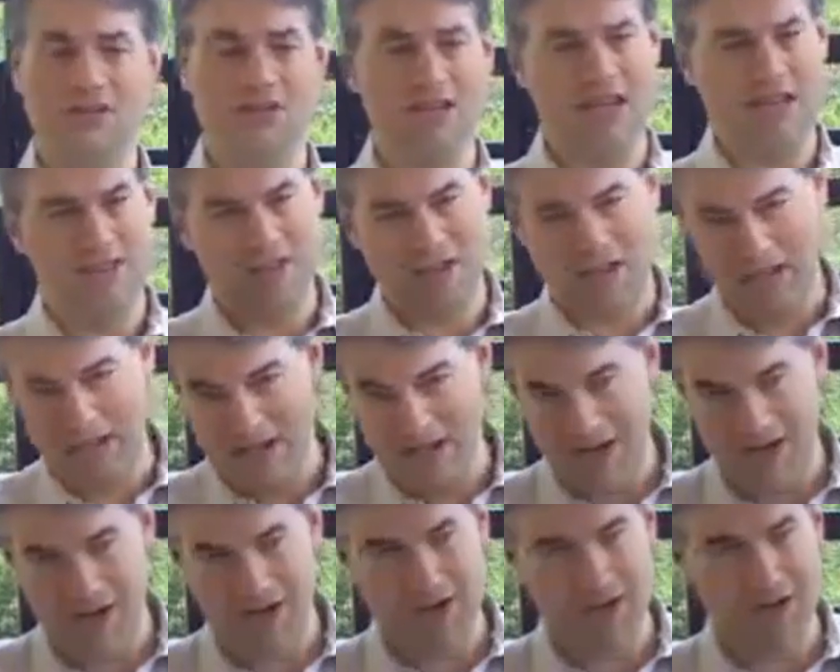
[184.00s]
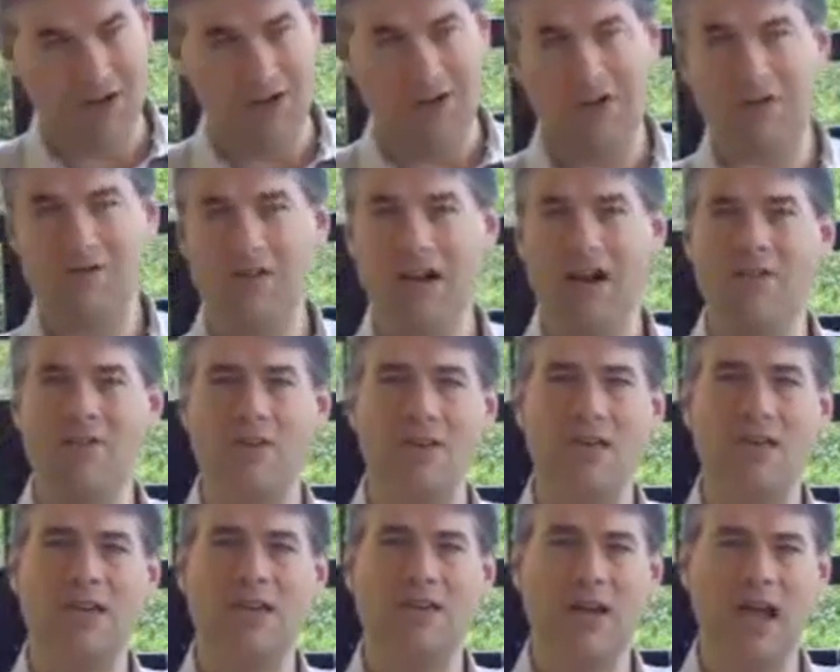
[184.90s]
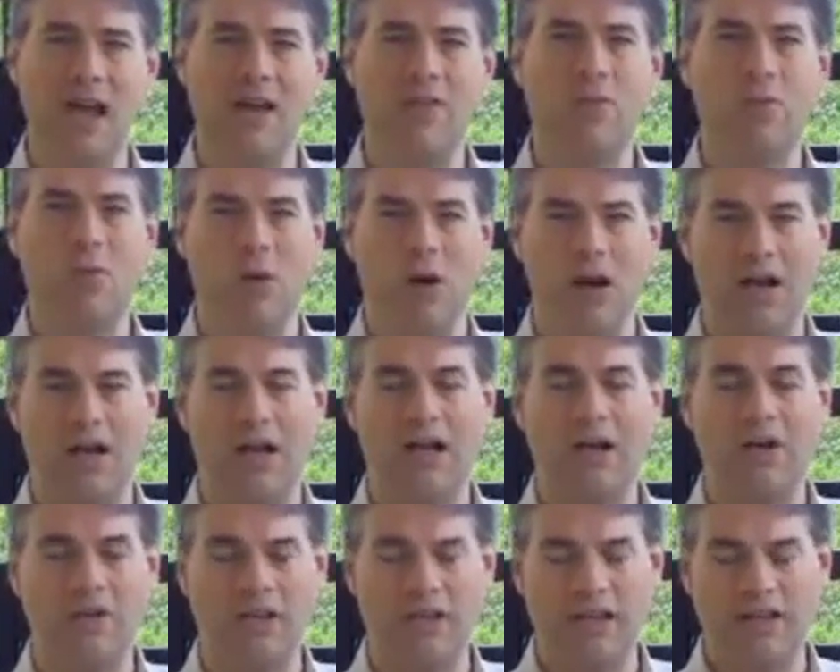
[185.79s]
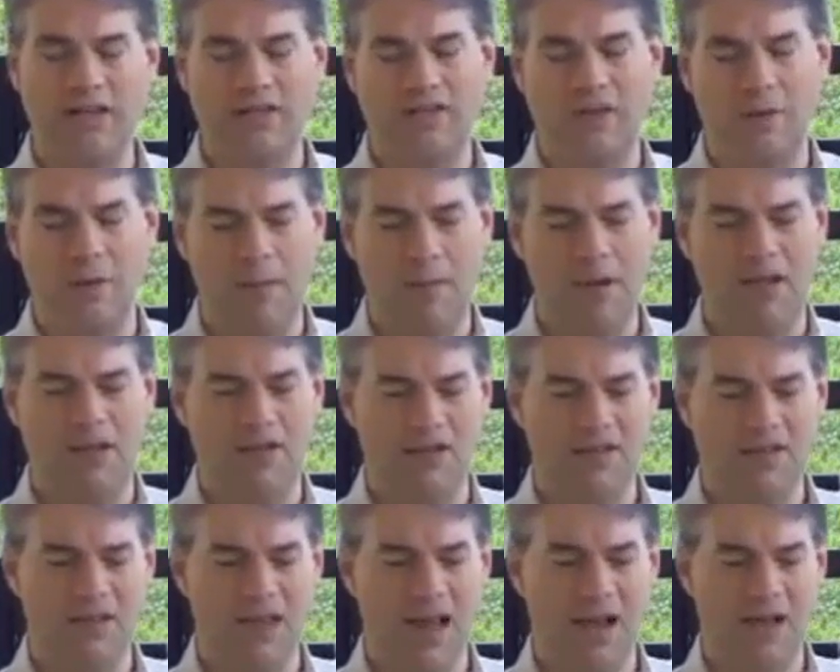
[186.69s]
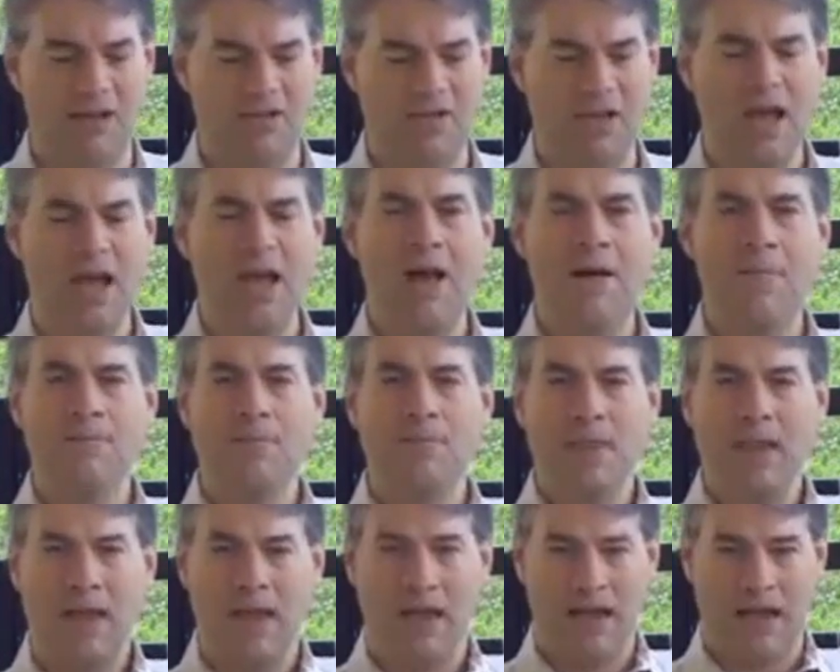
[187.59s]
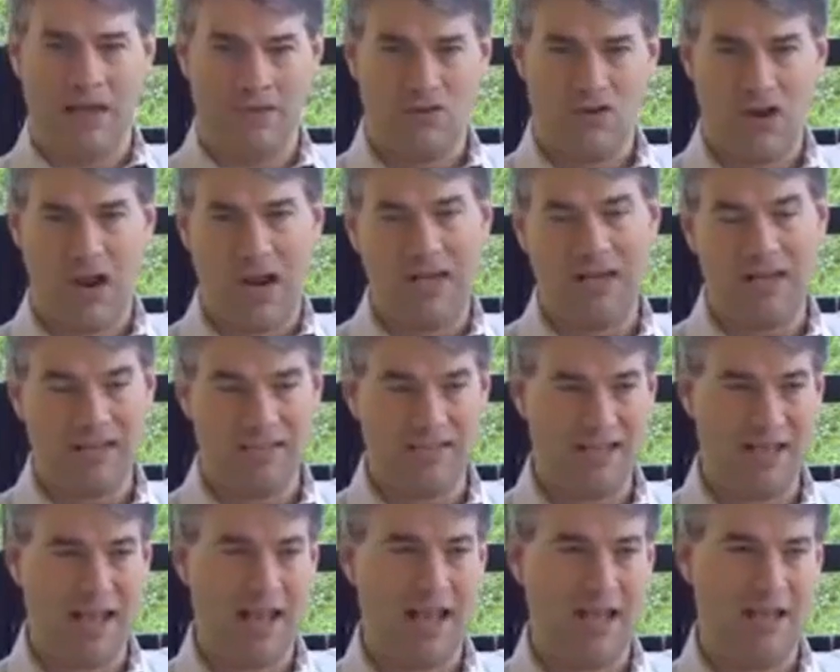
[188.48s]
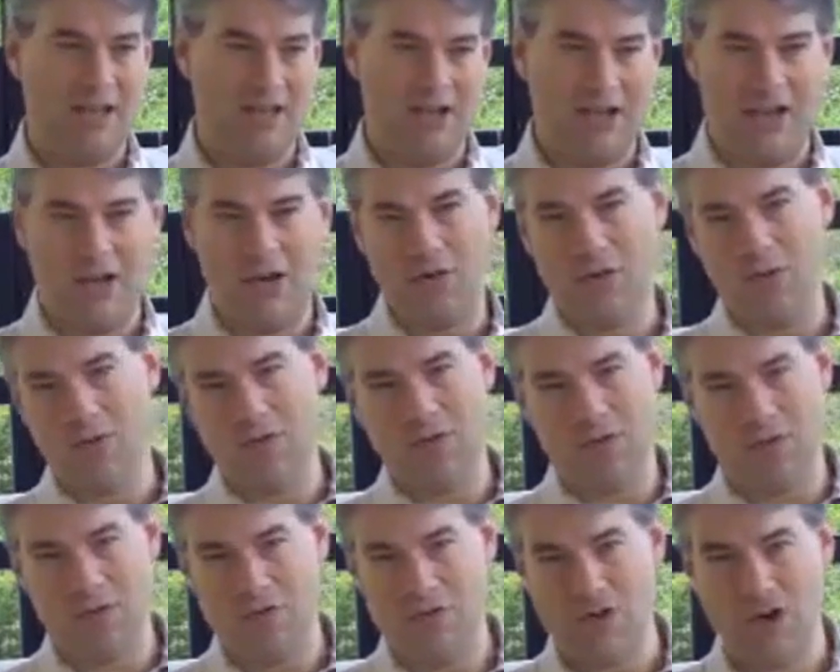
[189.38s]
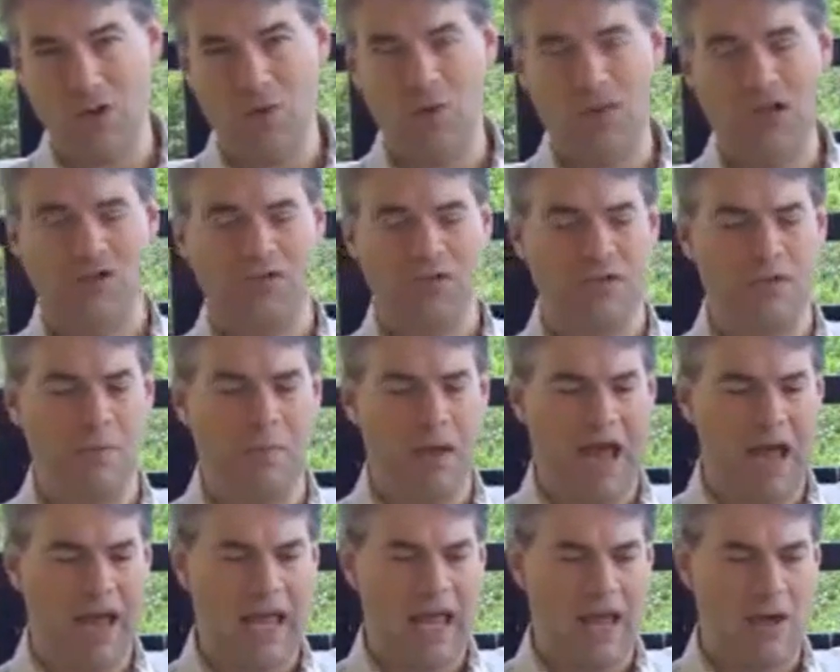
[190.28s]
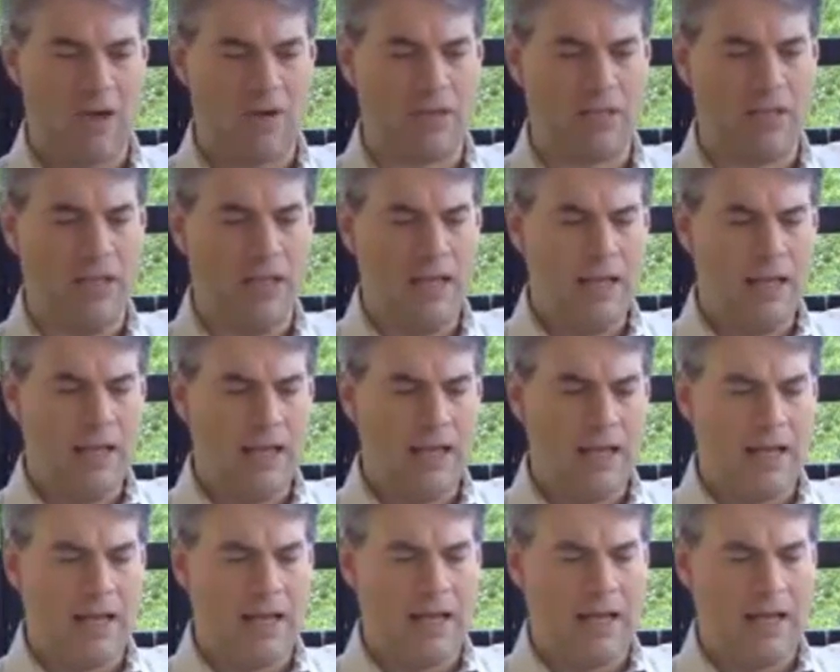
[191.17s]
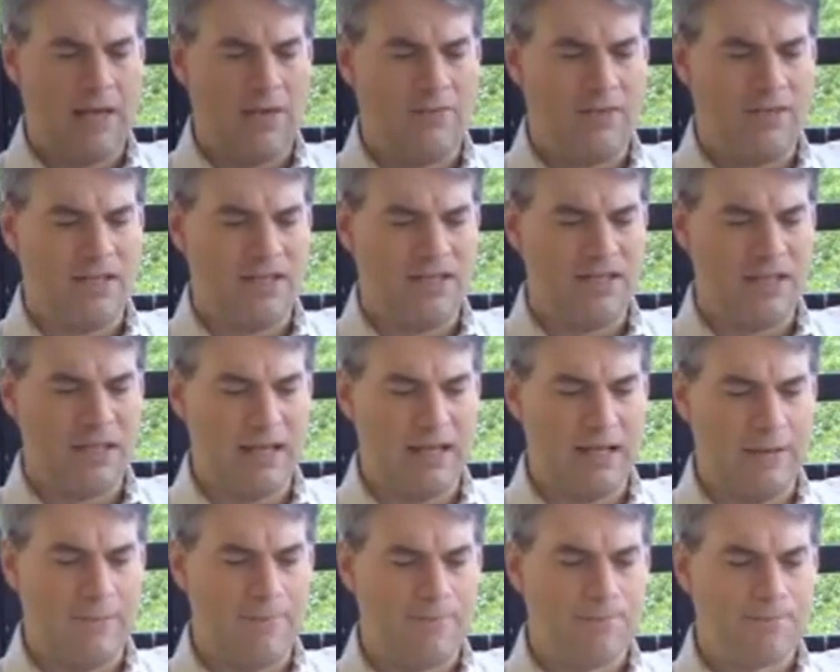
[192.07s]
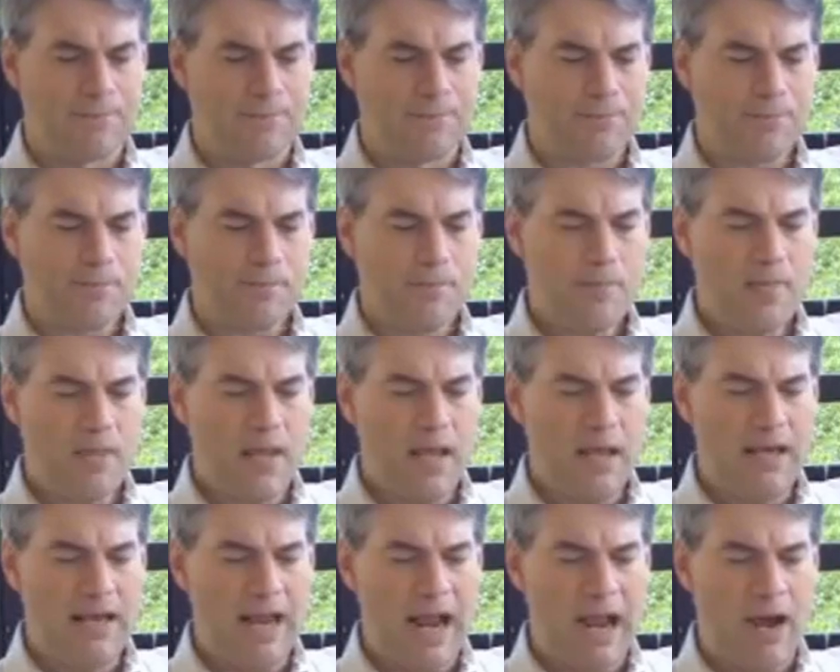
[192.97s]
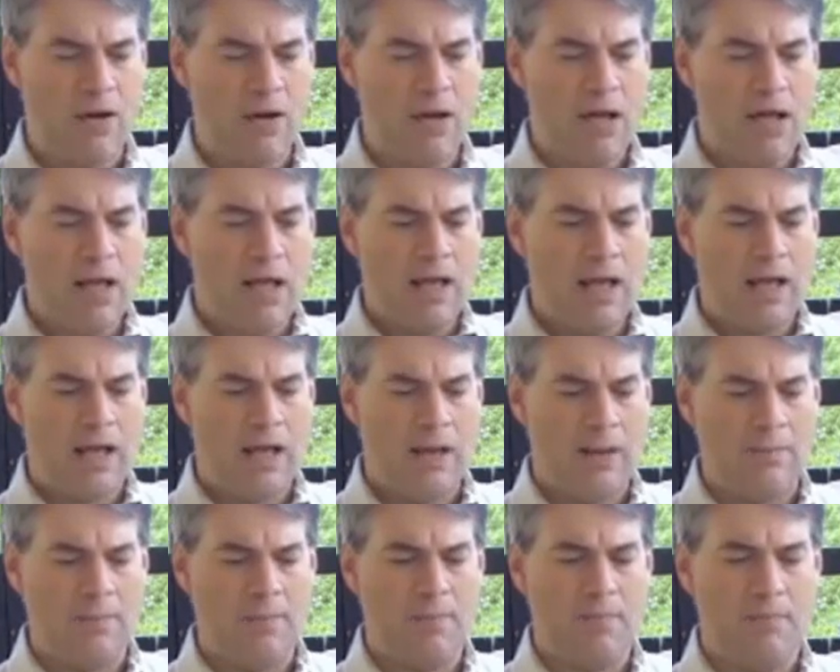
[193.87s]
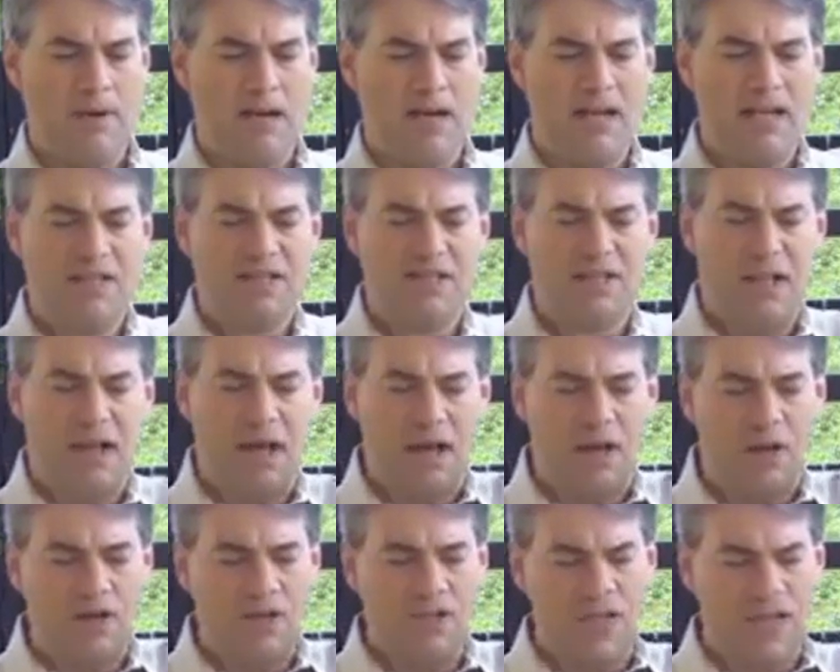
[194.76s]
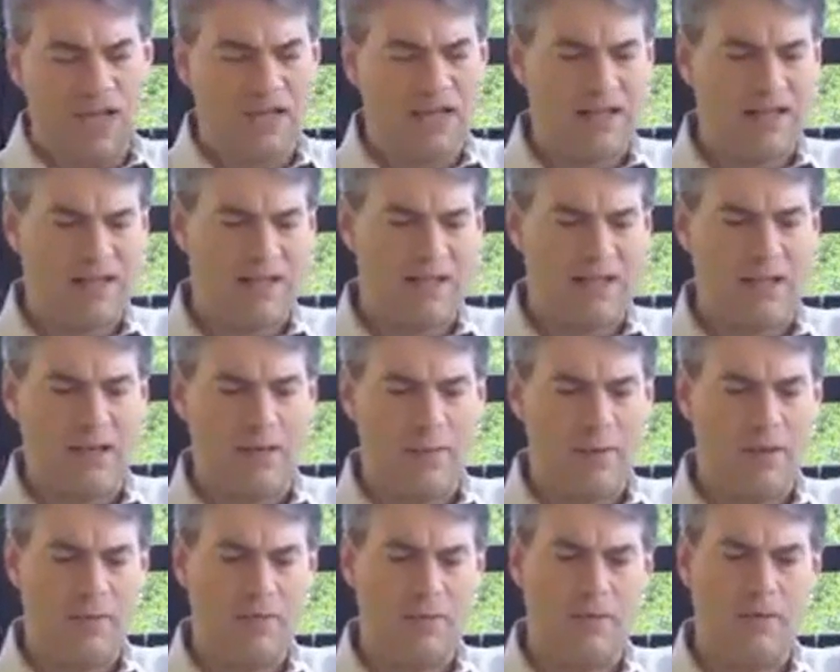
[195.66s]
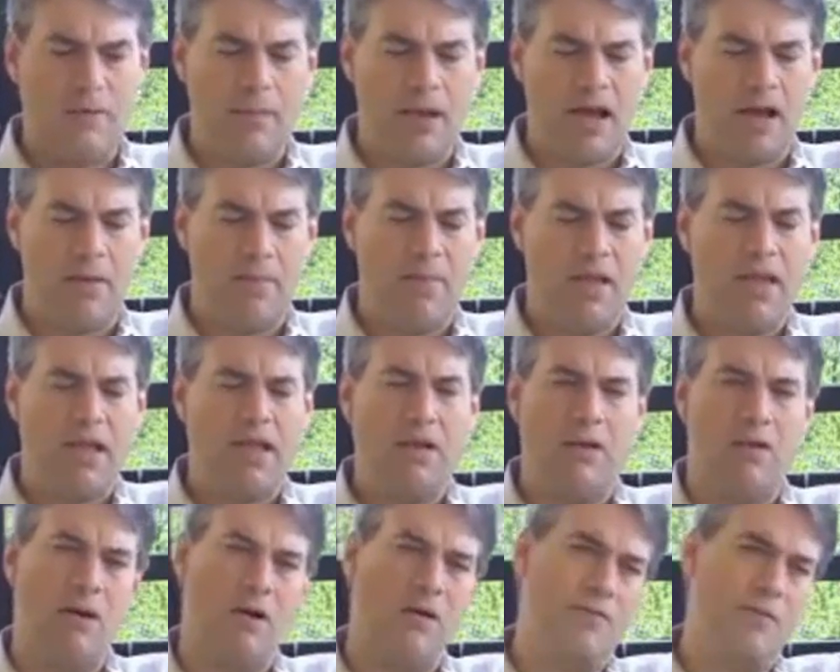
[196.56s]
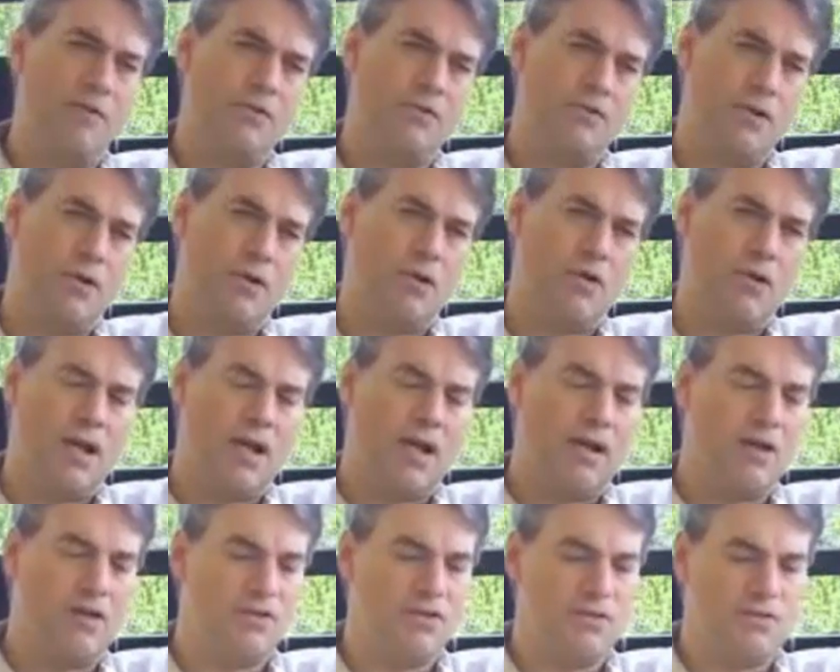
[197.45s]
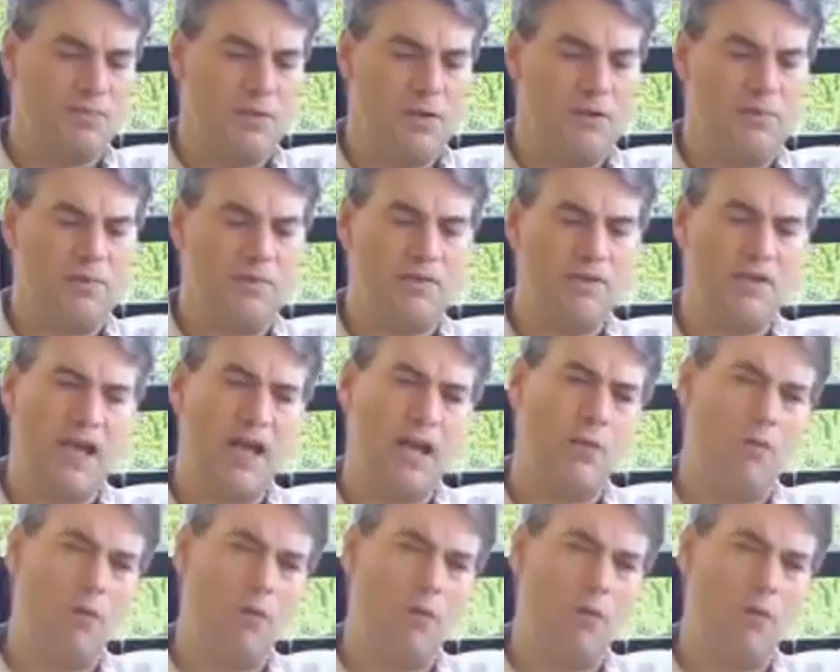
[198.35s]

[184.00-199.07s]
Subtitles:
and they say, here's everything you'd ever want to know and then some about this house, trying to say, there's no reason to back out of this deal. Now, my next thing I always like to tell people about making offers on REOs, people say,